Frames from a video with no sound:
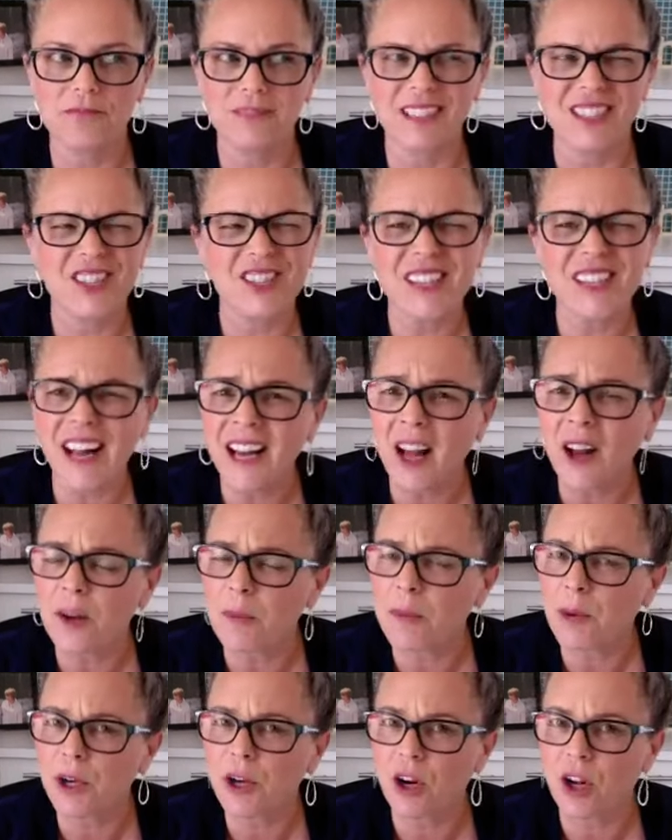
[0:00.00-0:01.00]
just kind of how to
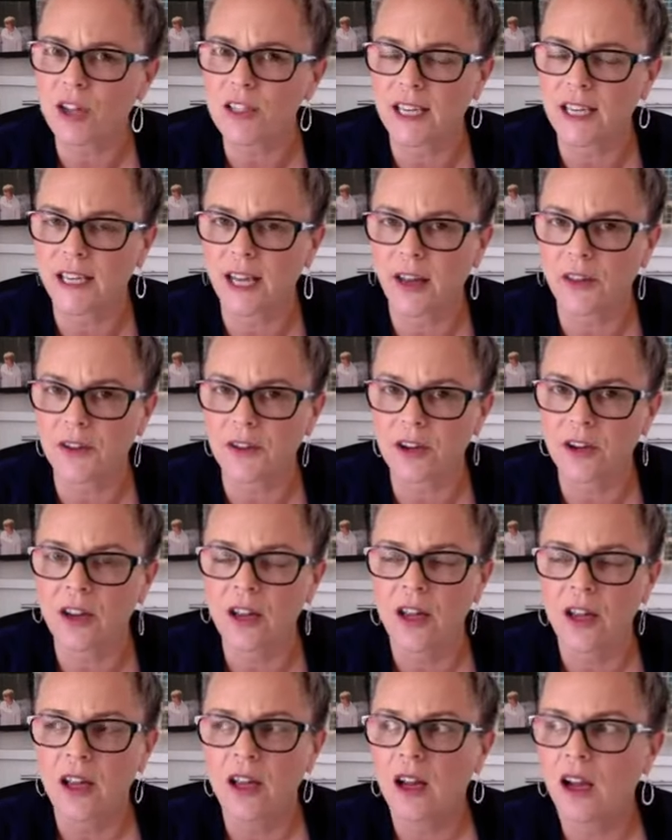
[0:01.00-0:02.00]
put it all together
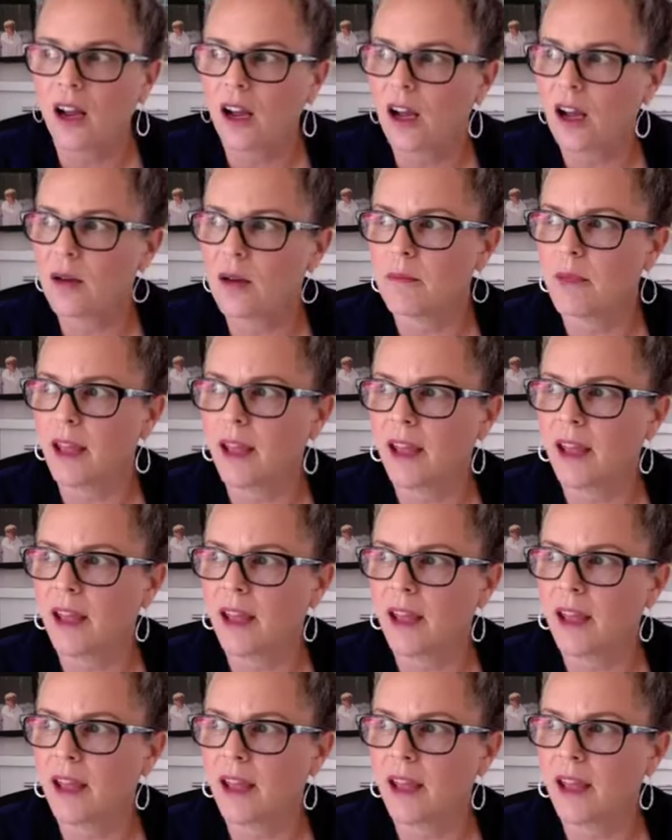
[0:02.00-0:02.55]
um,